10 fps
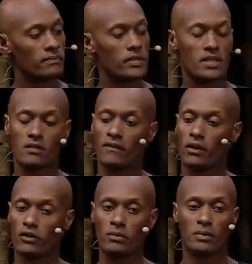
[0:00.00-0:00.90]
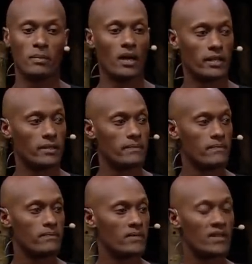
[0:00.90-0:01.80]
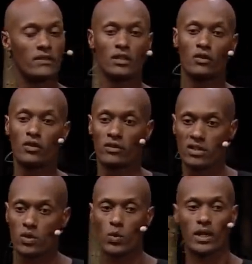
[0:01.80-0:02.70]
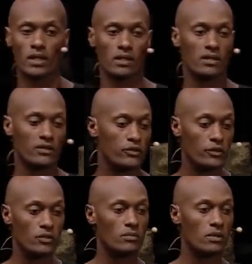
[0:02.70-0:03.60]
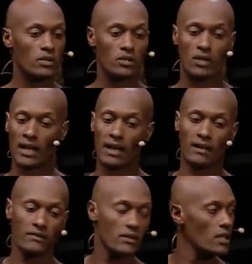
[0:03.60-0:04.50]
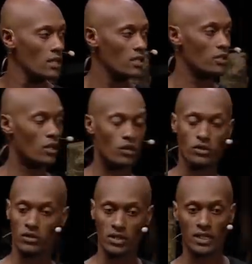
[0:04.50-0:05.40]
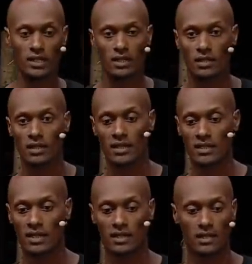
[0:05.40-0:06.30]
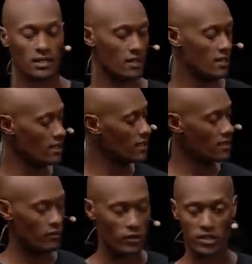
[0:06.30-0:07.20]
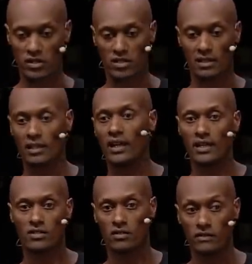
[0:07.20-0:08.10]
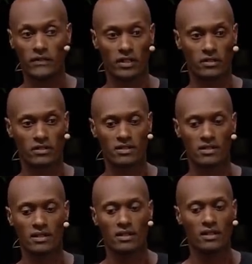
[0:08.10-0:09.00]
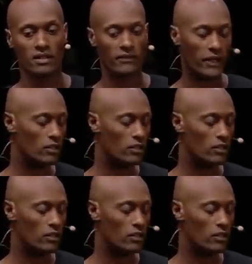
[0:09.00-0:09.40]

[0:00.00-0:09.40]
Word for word: piece of our human body. Even though you're a twin in this room, you have your own unique identity, ridges and lines on your fingers. If I